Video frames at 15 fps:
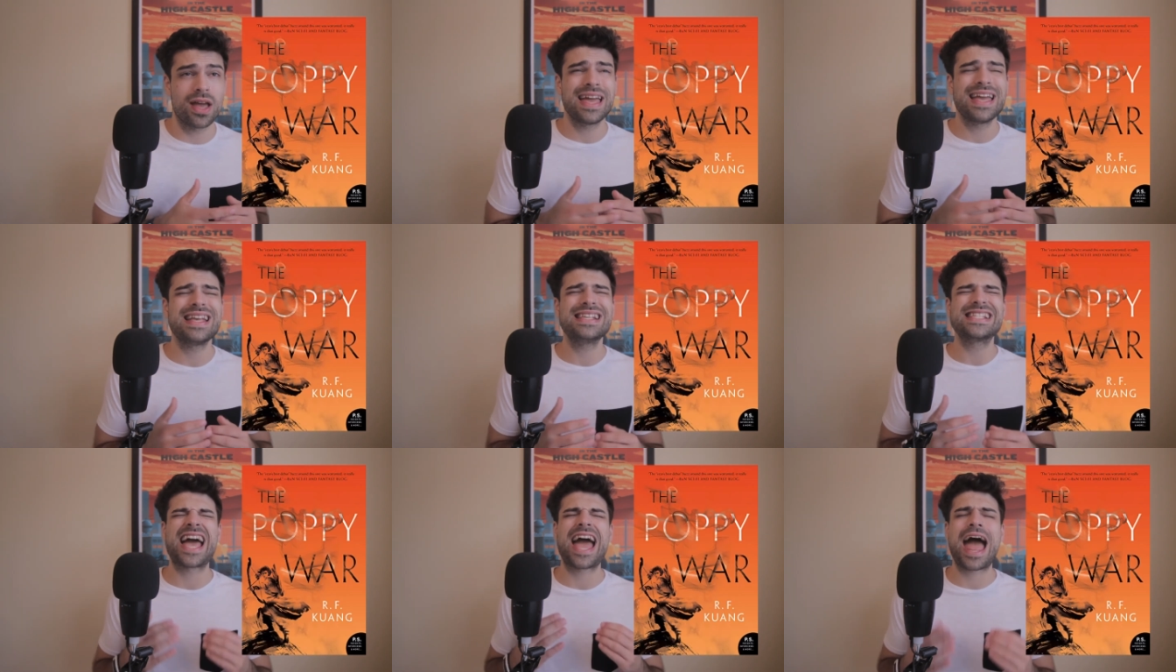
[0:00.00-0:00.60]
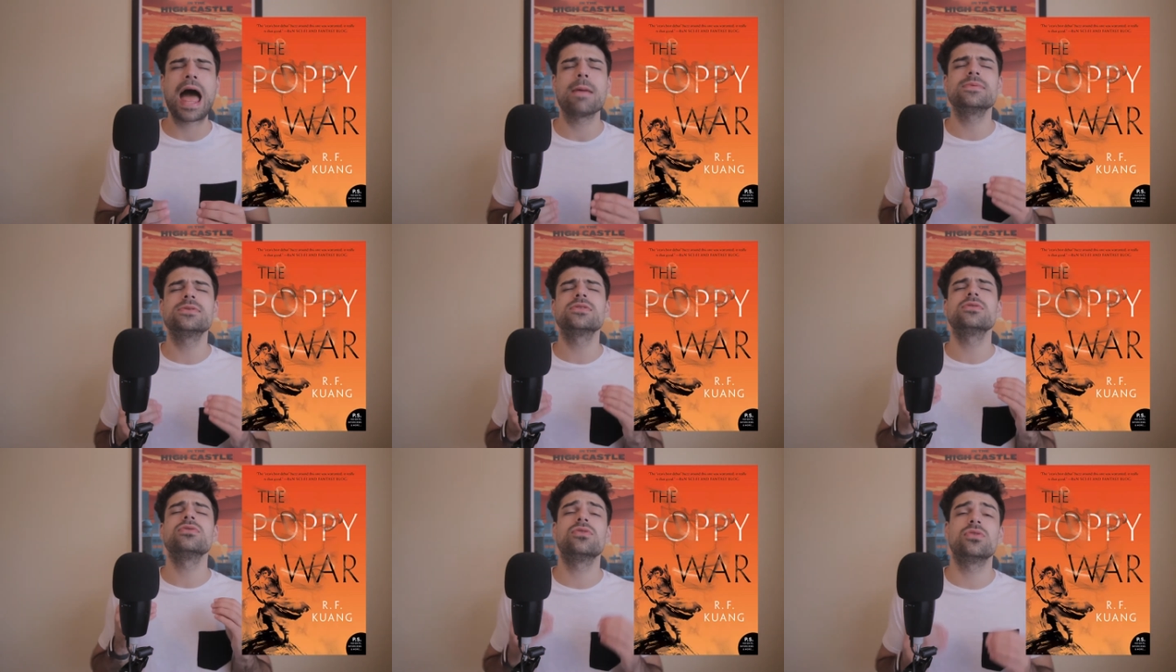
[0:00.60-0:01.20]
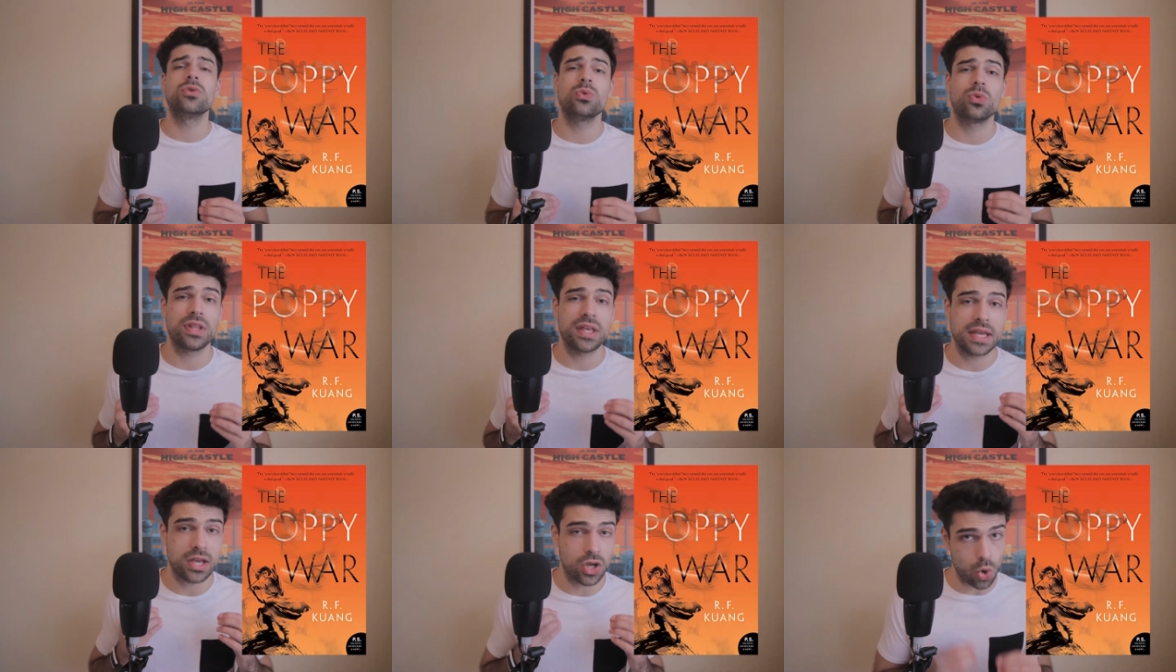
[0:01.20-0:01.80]
is
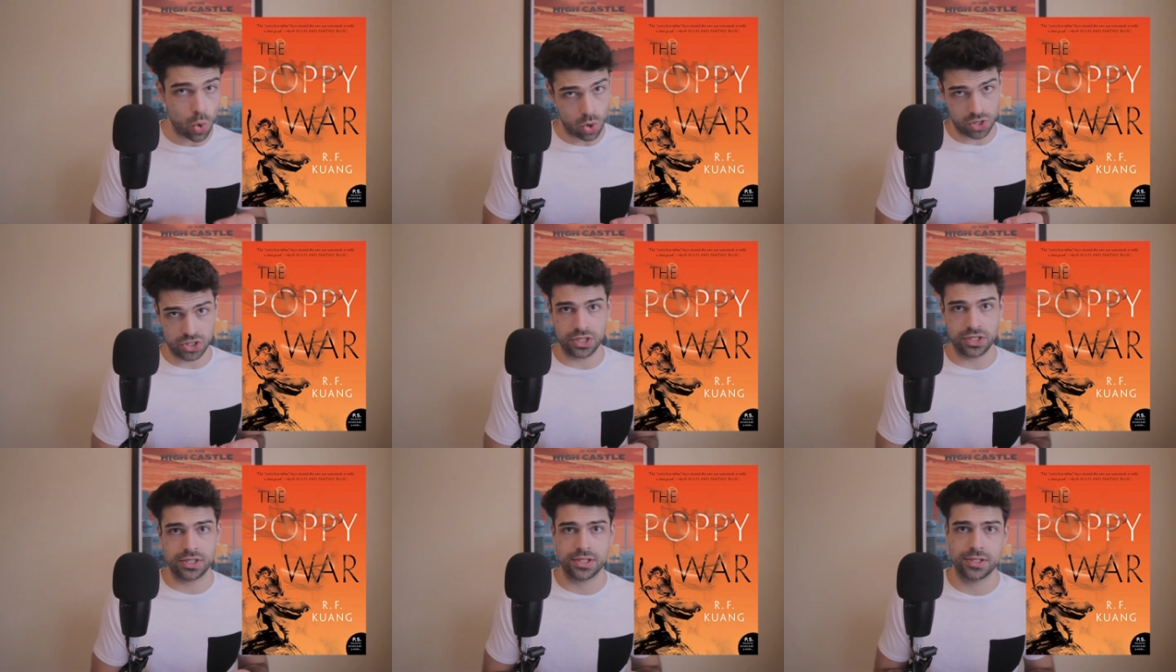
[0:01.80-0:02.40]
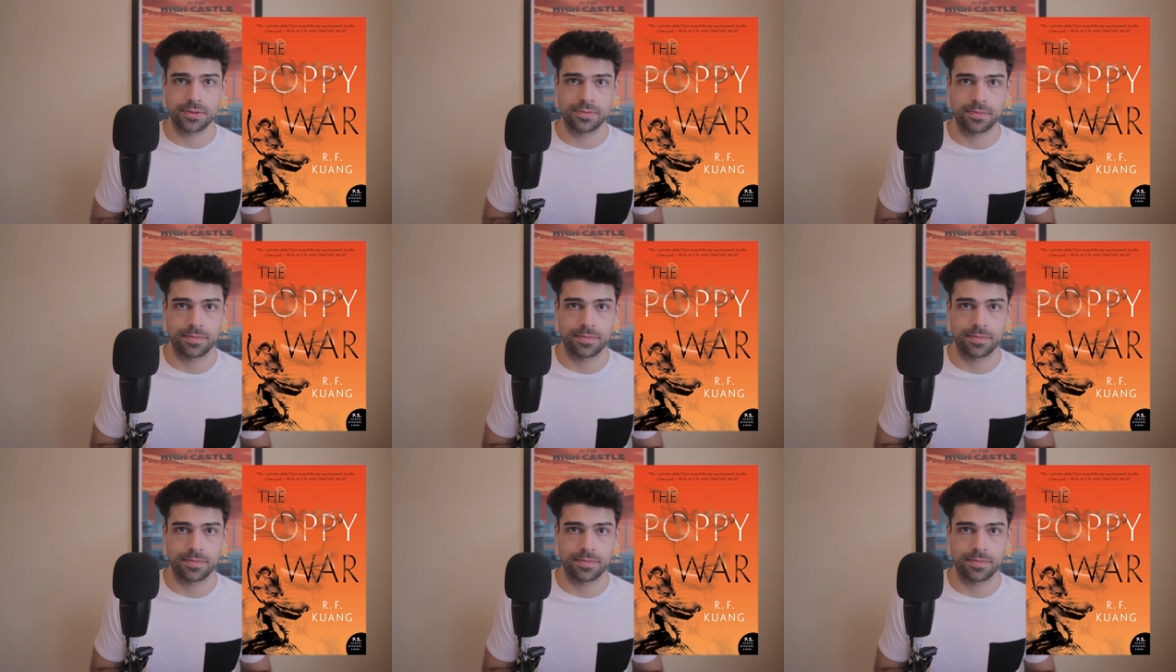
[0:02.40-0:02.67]
absolutely gorgeous.